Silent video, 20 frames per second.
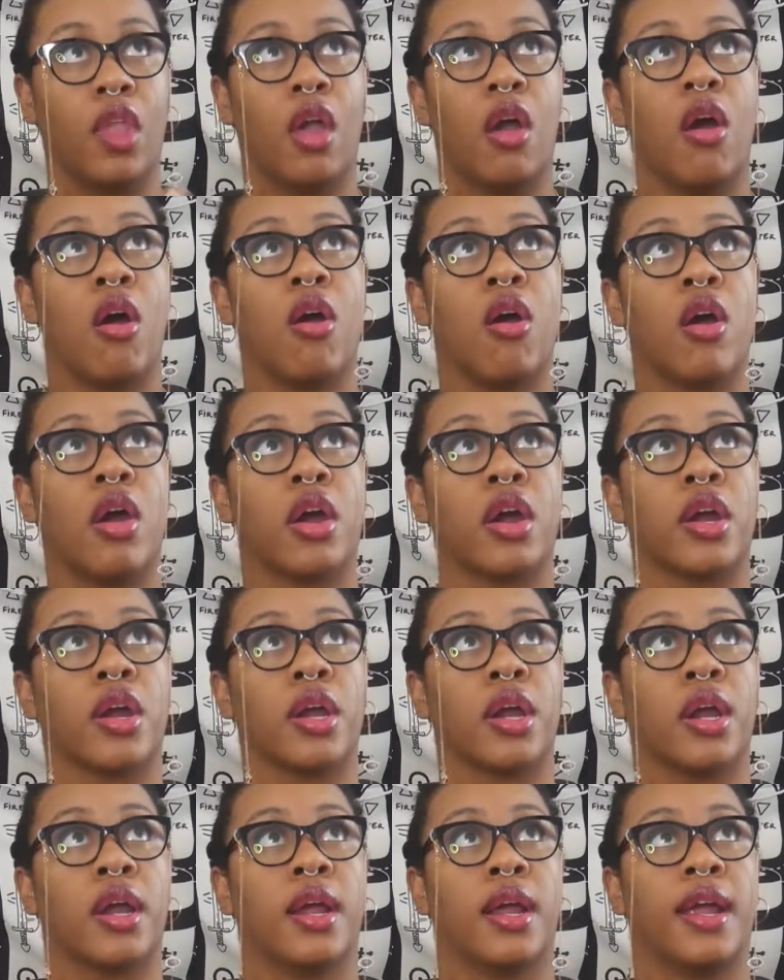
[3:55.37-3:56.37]

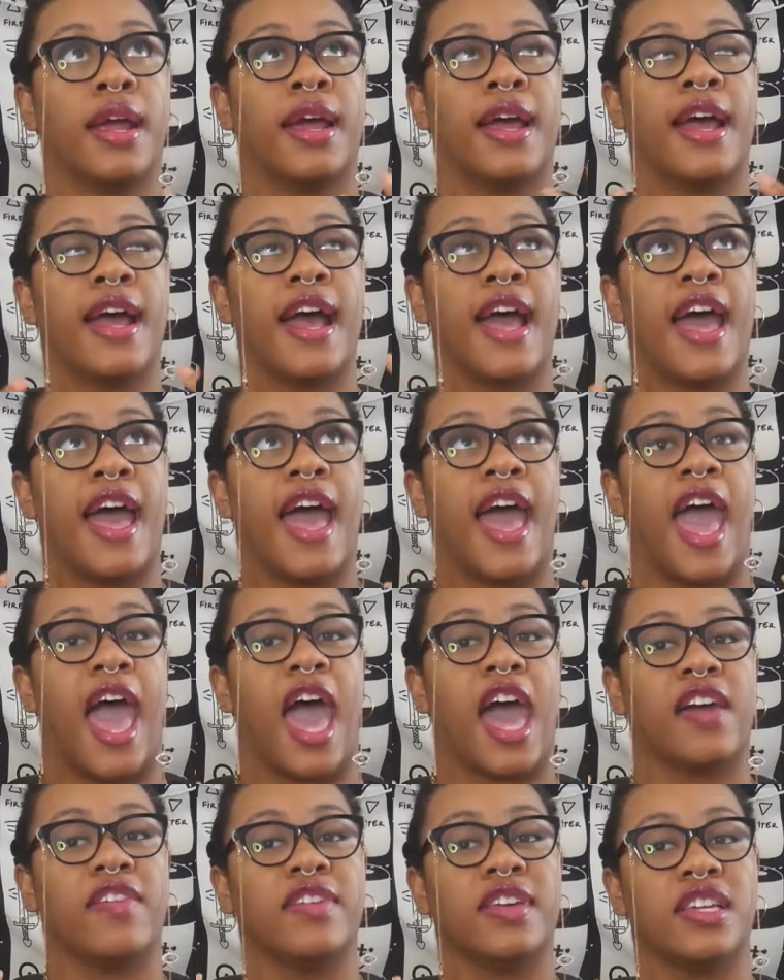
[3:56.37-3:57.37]
are
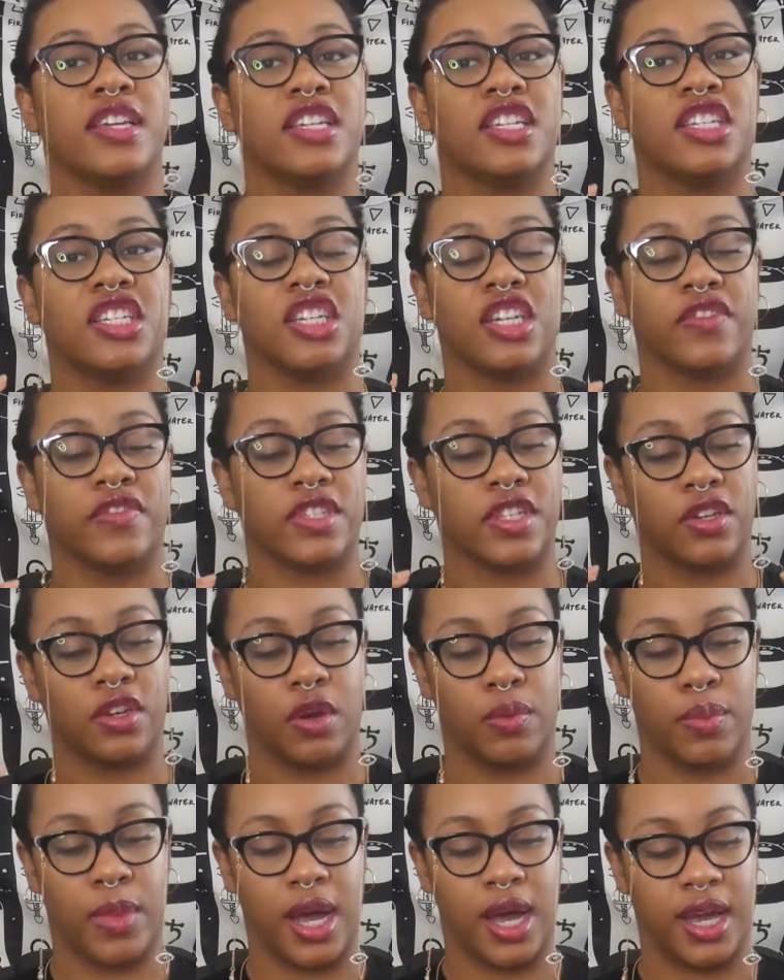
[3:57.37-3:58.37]
having shifts in
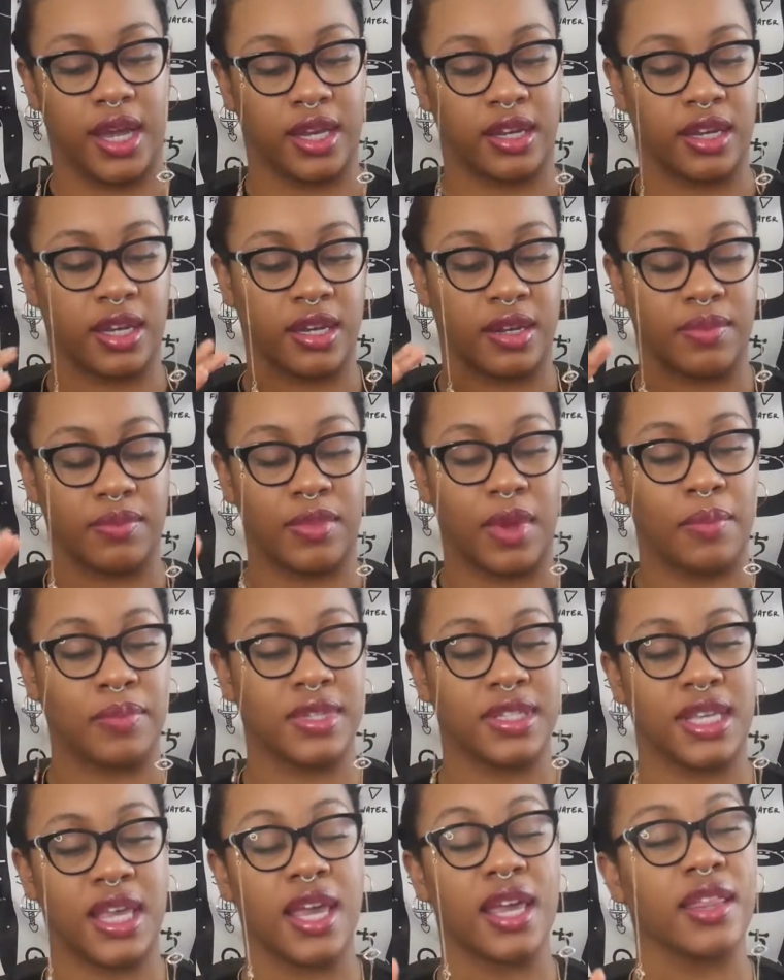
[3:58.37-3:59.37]
your mind, and I'm
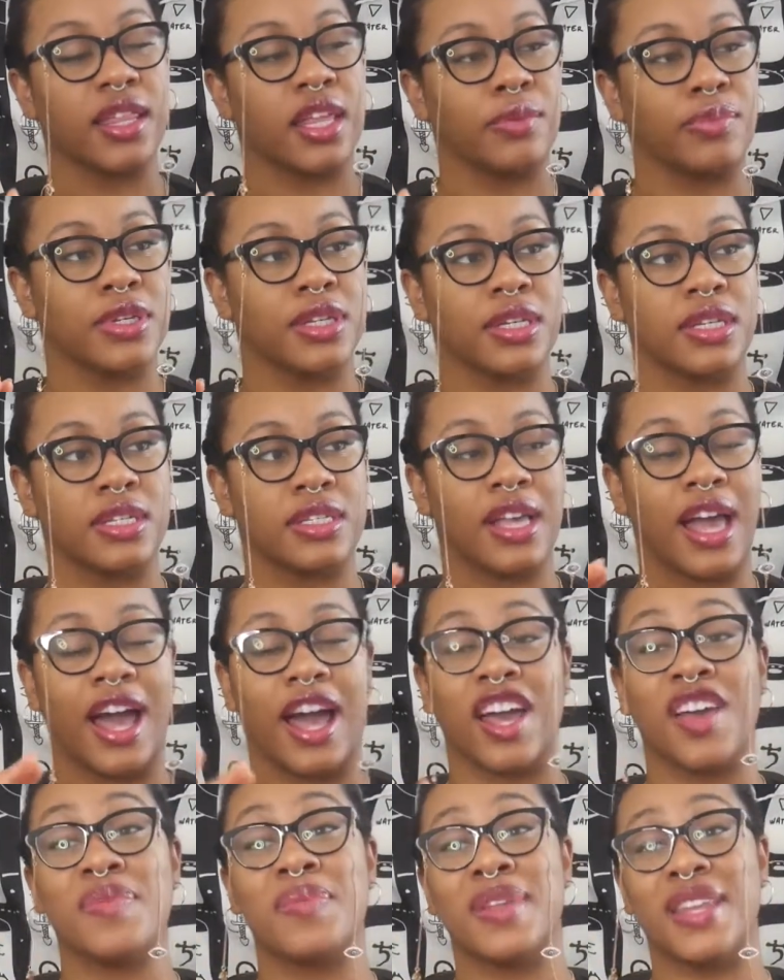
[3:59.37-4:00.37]
saying that because
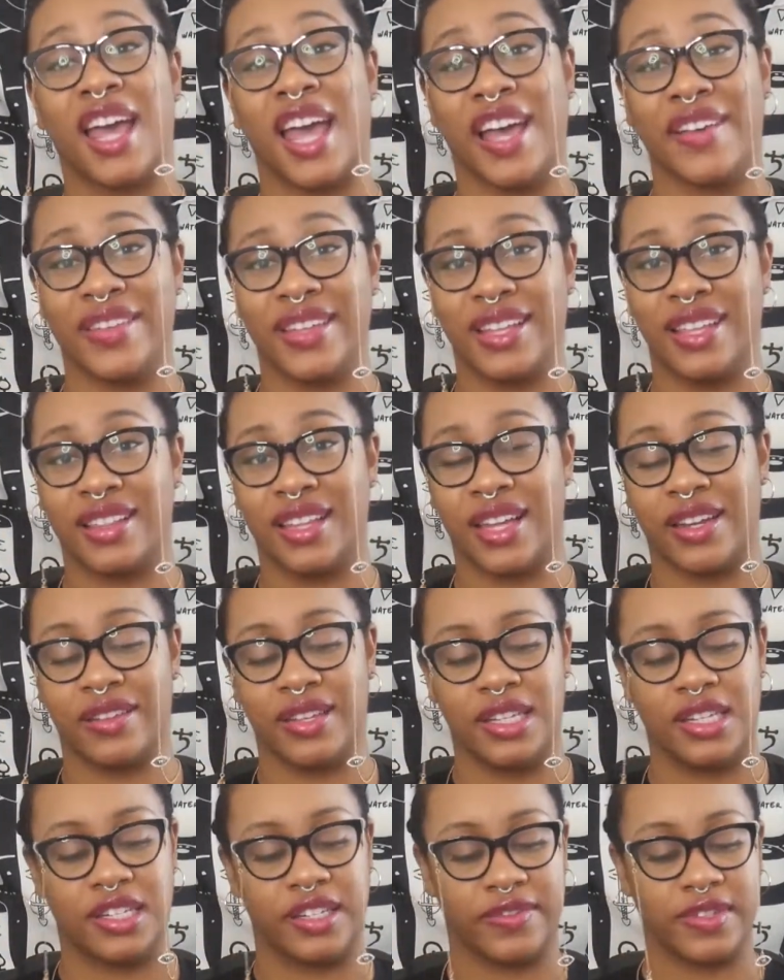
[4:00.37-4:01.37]
I've been having a lot of
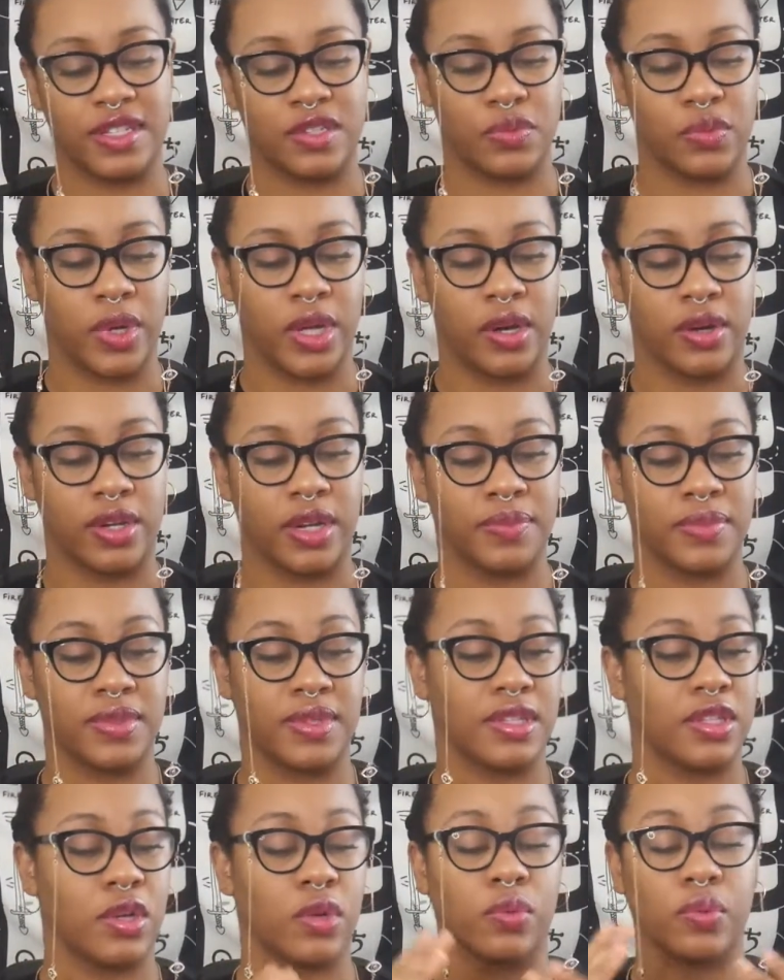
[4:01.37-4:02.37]
these shifts as well, and I
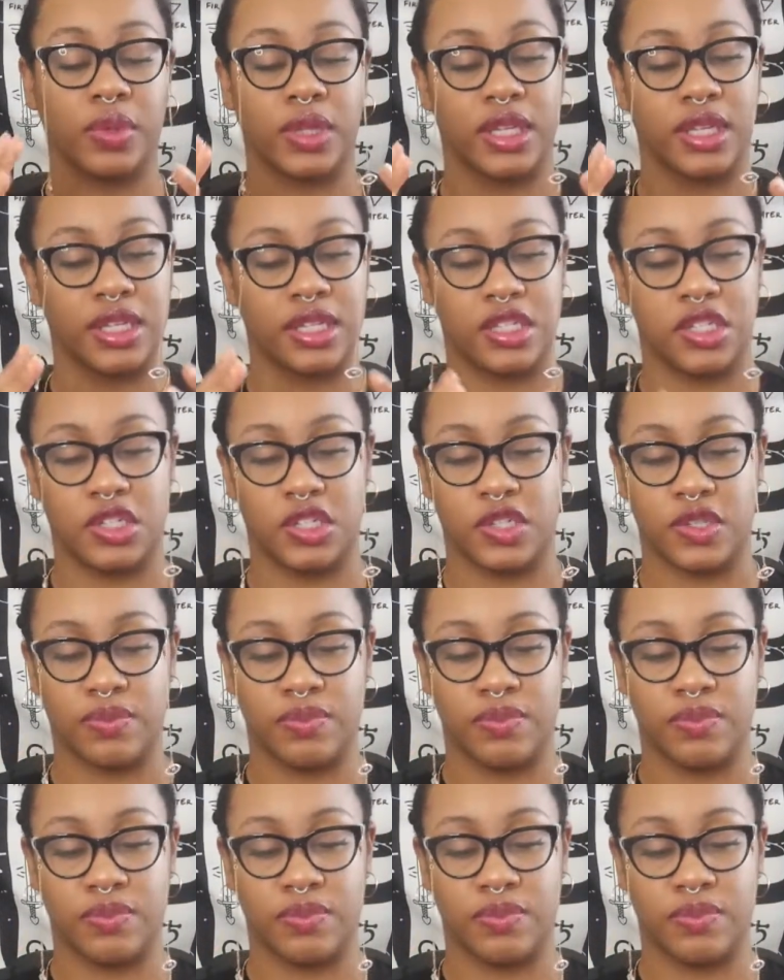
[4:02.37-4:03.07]
don't think it's just